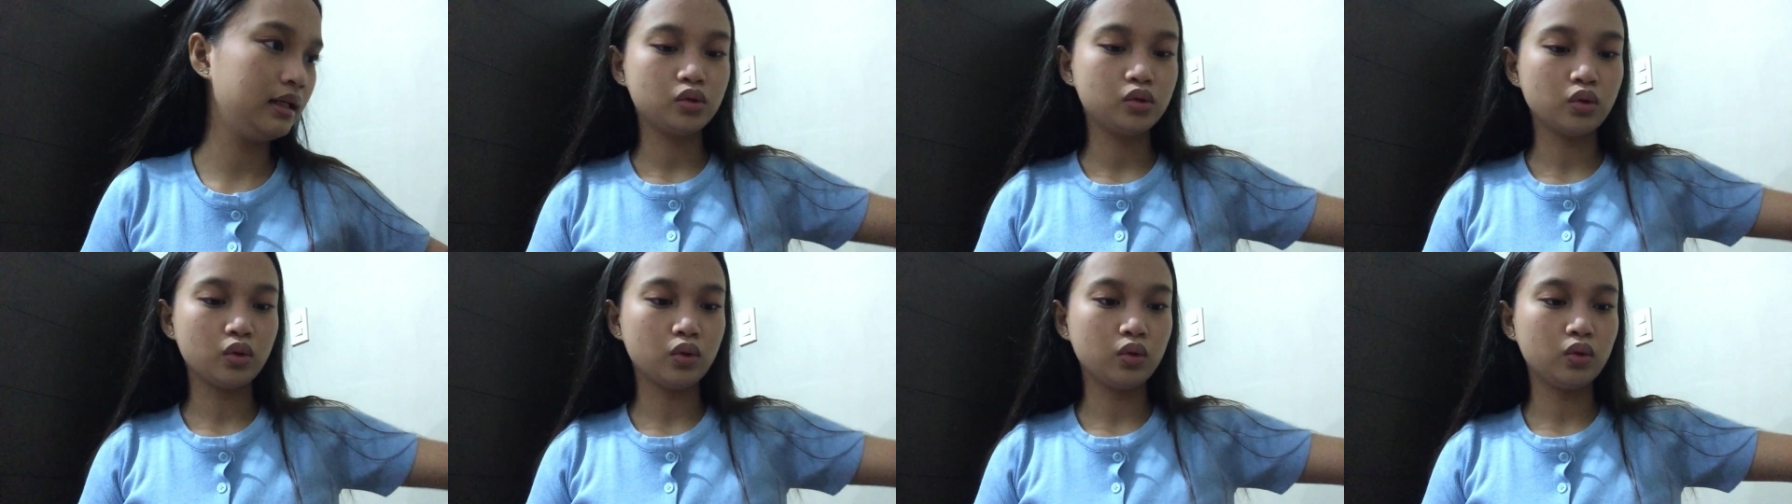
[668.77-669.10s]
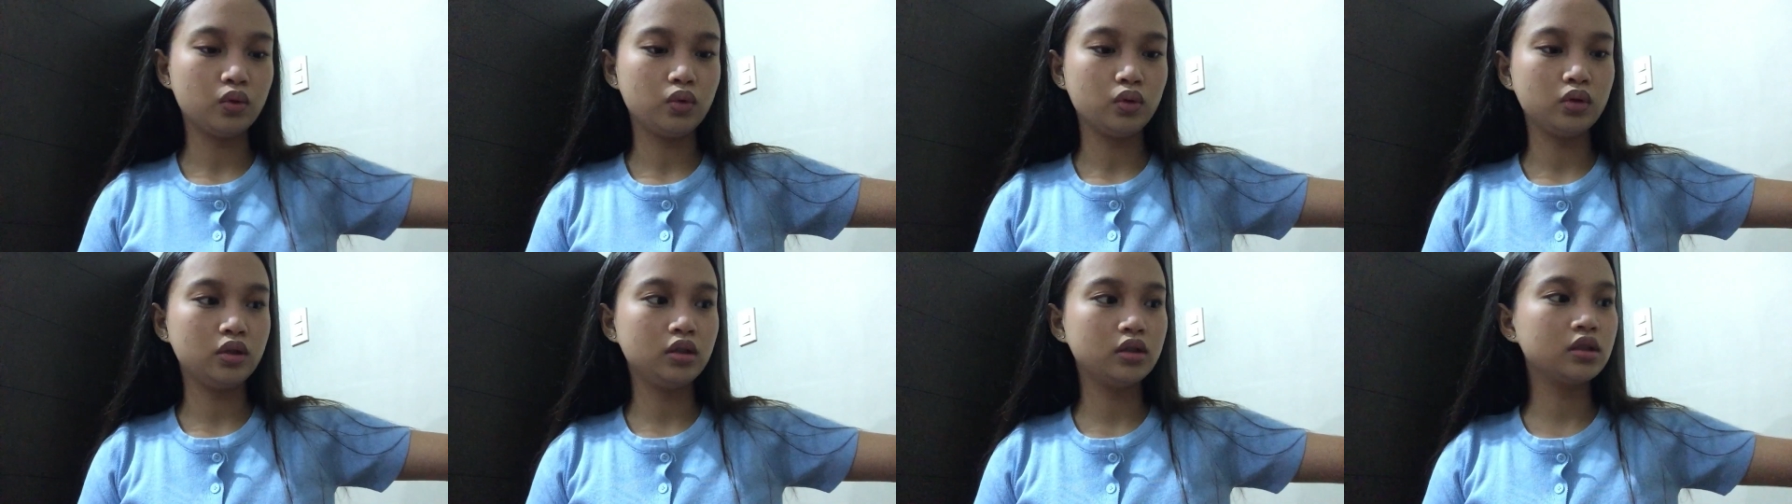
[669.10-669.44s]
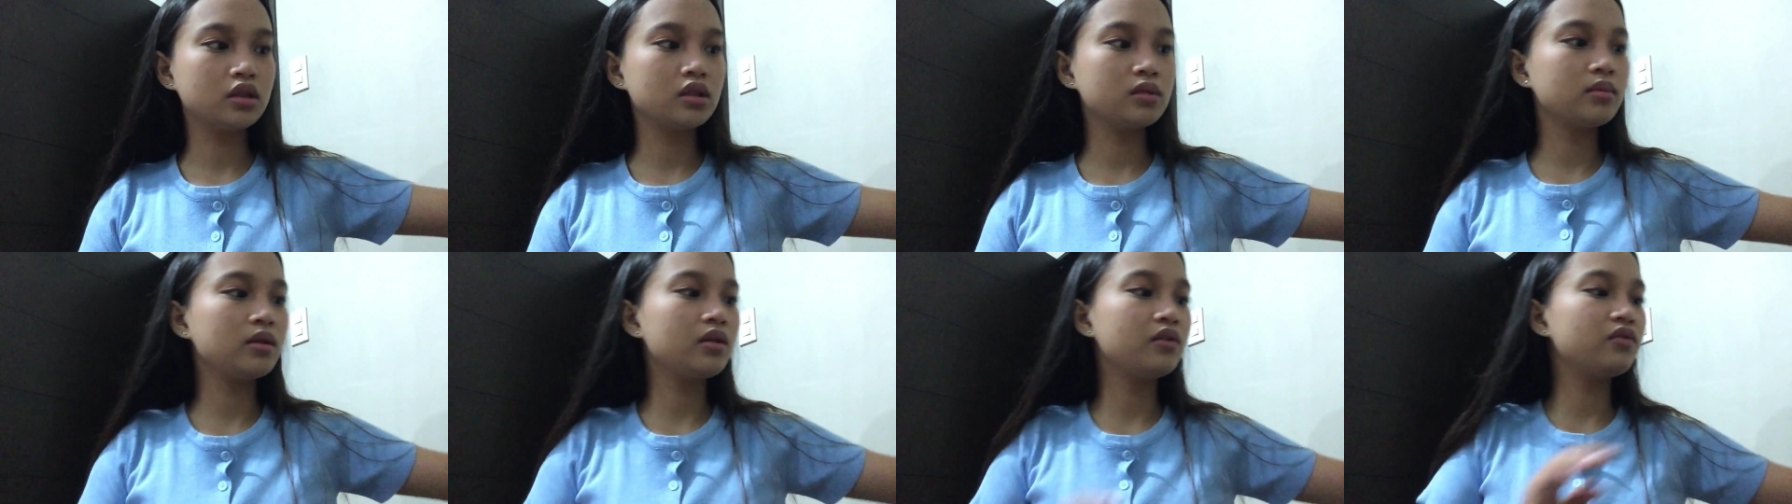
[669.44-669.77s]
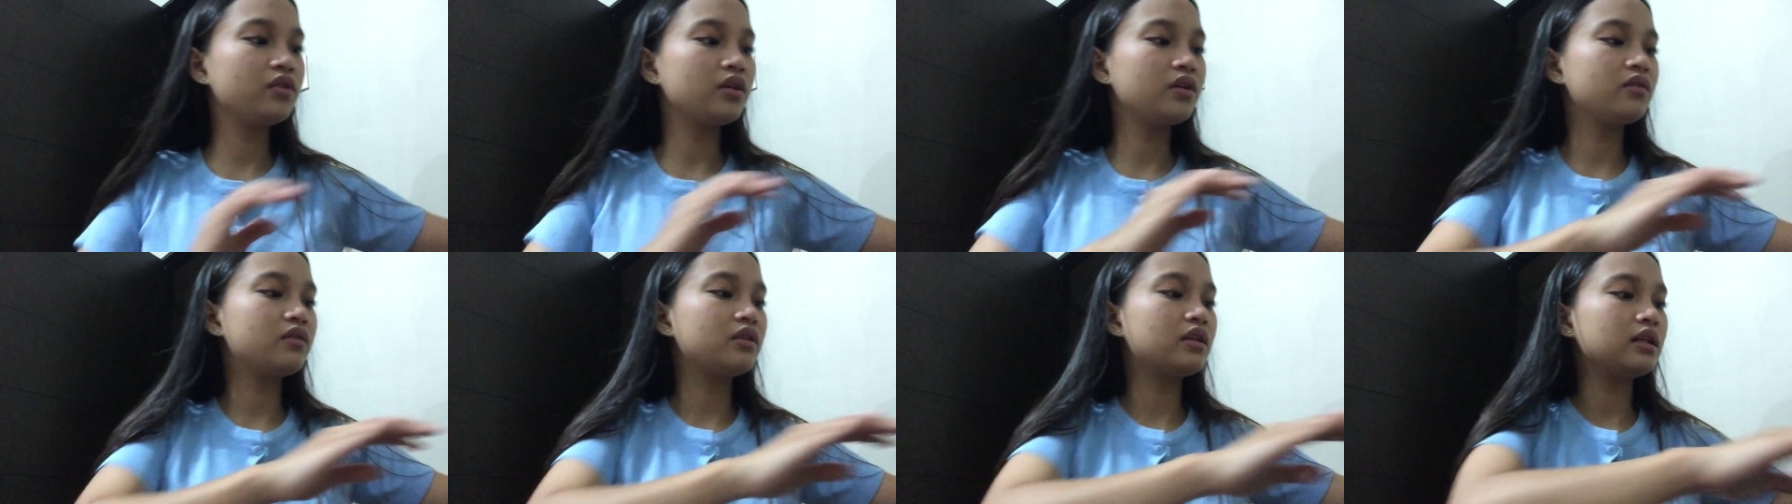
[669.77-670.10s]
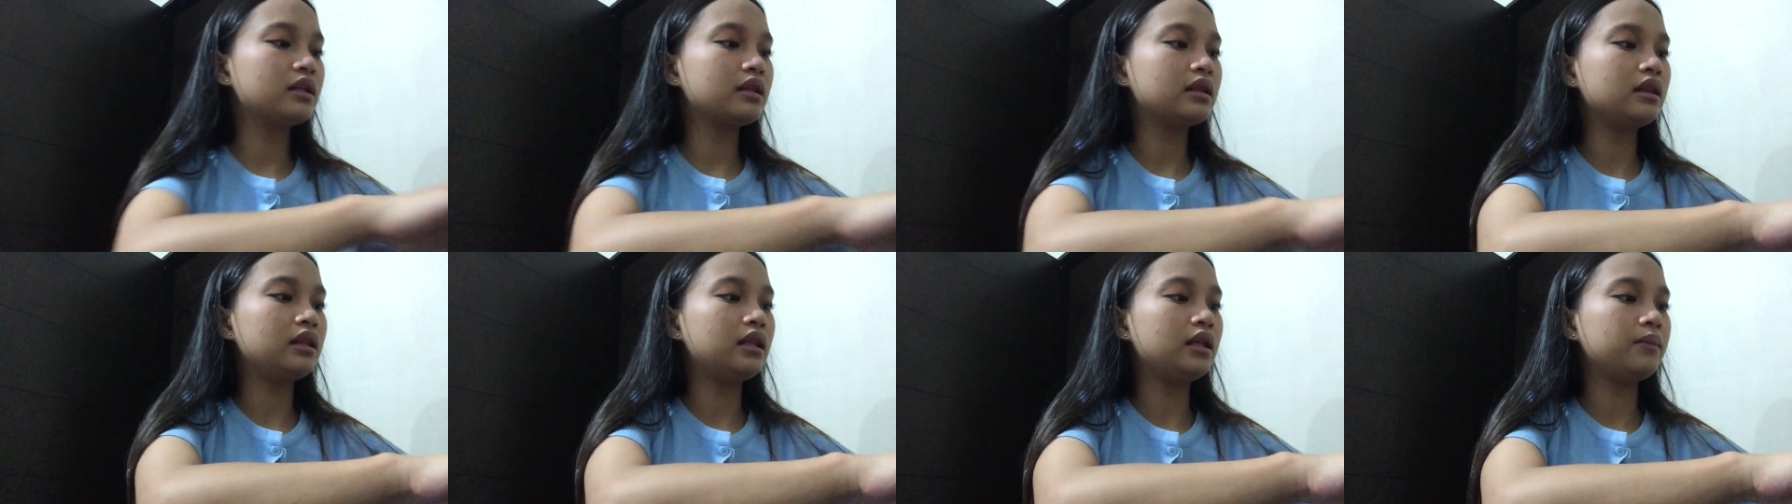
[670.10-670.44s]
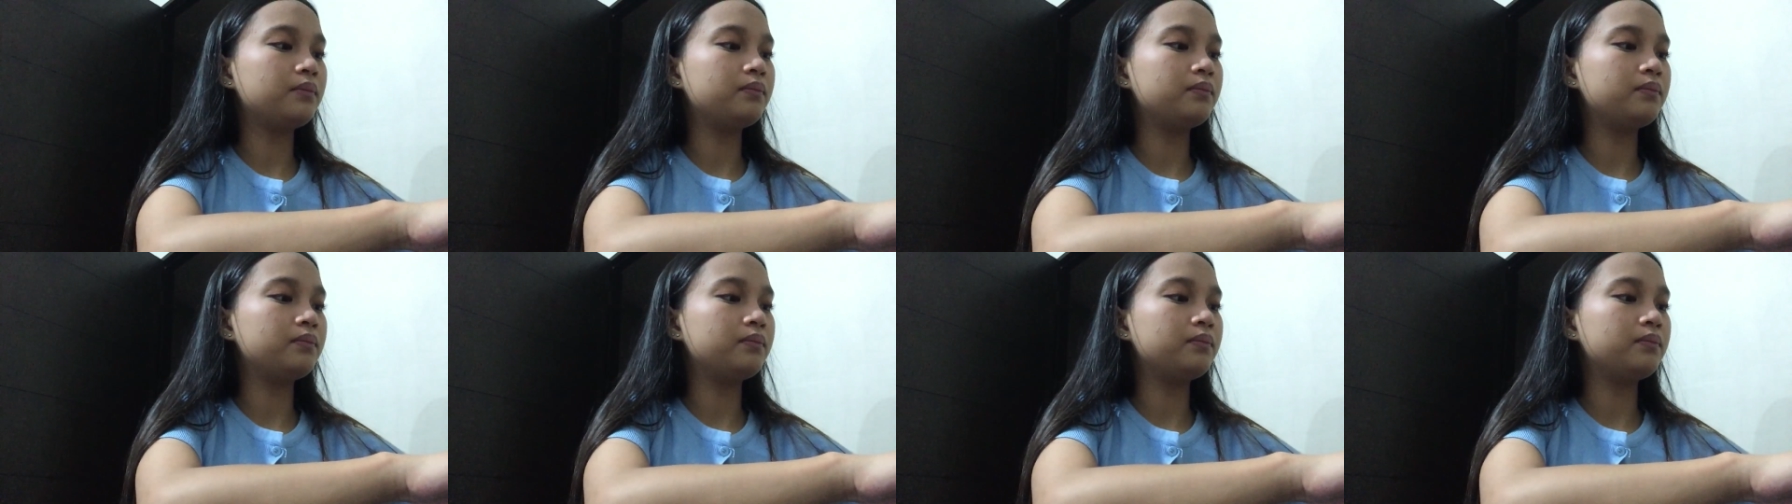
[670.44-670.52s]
So, this is my favorite